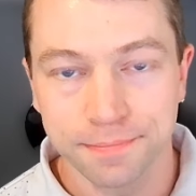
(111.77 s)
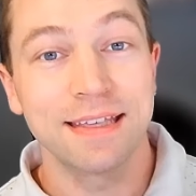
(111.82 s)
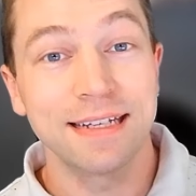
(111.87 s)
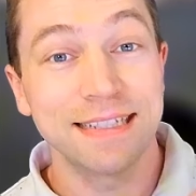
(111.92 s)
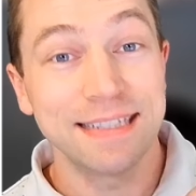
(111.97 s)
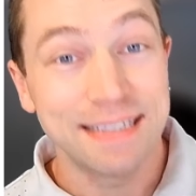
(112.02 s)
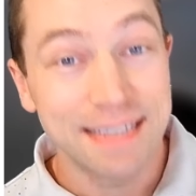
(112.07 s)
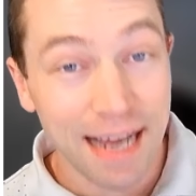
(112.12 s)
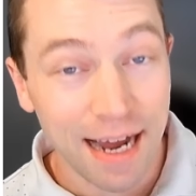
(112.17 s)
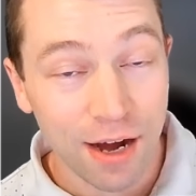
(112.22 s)
The
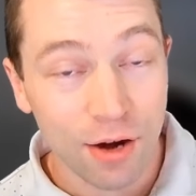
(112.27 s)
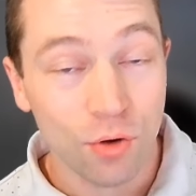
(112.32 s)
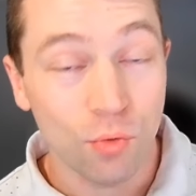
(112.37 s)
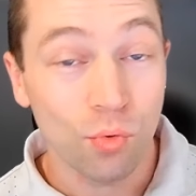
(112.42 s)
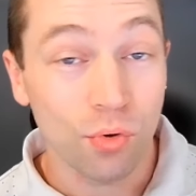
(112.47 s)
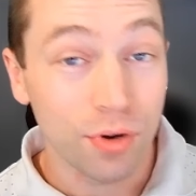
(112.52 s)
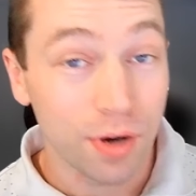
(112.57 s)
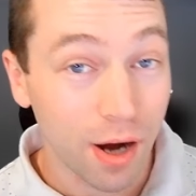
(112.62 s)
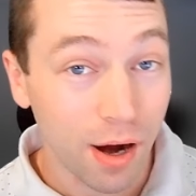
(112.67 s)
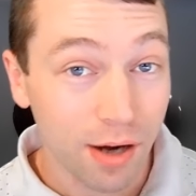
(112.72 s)
doubt
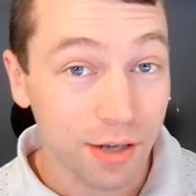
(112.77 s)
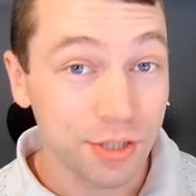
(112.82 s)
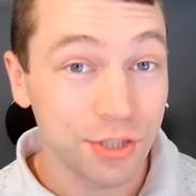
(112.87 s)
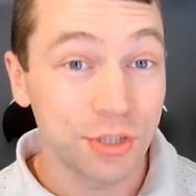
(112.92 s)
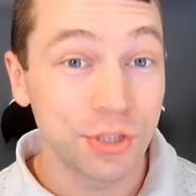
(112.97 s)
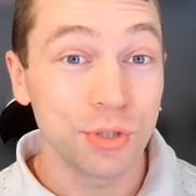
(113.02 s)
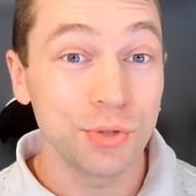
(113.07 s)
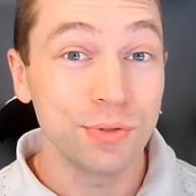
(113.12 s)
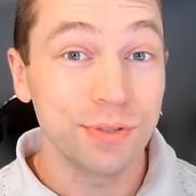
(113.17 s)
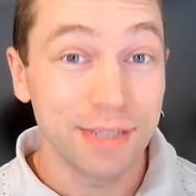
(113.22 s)
will
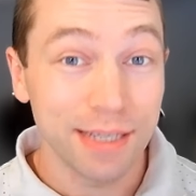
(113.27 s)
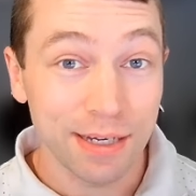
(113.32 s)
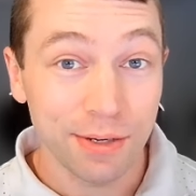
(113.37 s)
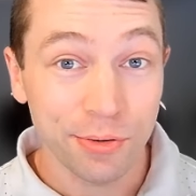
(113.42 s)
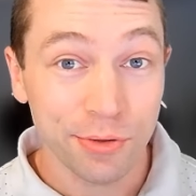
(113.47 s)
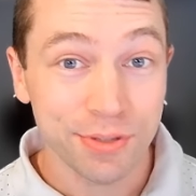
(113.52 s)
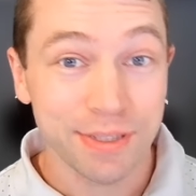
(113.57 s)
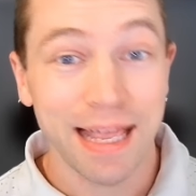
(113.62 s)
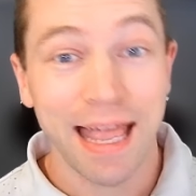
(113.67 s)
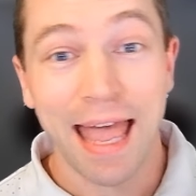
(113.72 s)
cost you
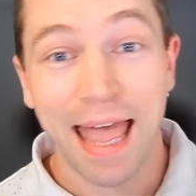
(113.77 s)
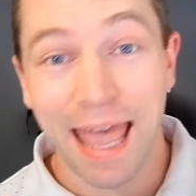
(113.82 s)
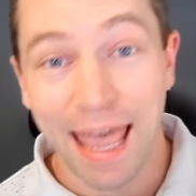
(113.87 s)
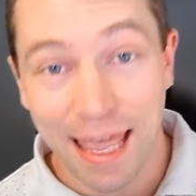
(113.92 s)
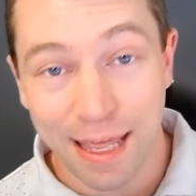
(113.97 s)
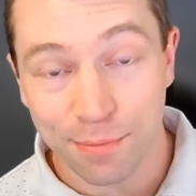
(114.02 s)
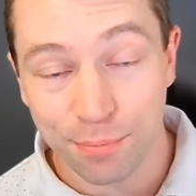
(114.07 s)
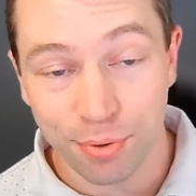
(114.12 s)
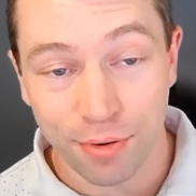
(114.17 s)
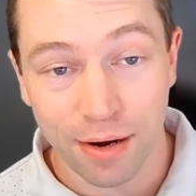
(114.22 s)
deals
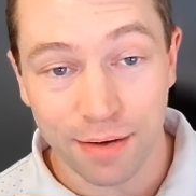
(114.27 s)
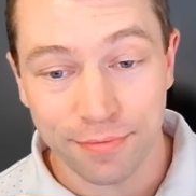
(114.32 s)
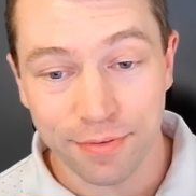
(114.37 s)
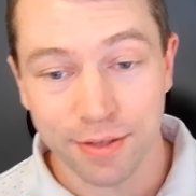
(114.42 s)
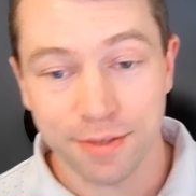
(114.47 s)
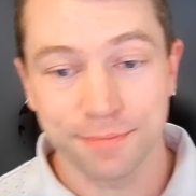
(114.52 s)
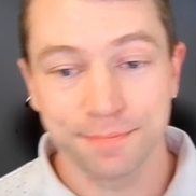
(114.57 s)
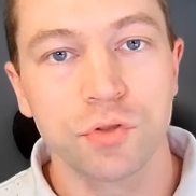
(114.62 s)
and profit.